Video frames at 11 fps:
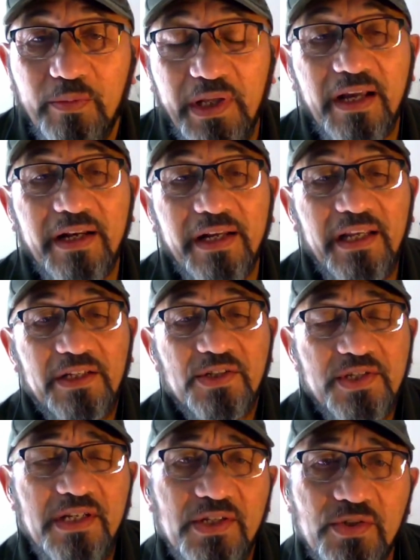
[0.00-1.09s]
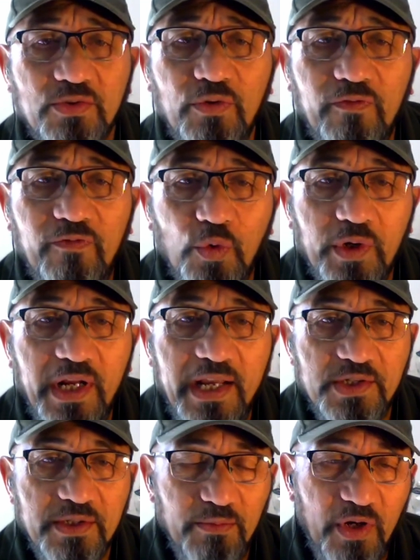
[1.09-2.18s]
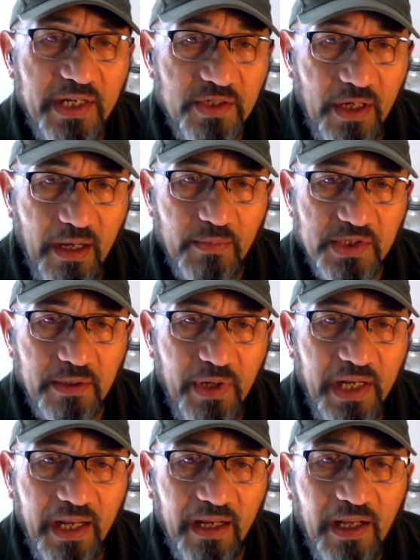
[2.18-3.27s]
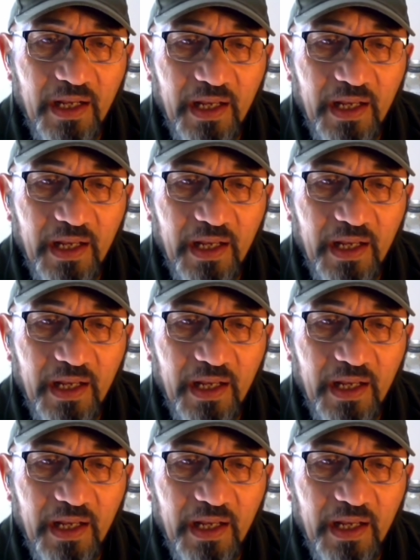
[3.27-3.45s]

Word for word: being able to get consents through in four days in my time as the mayor,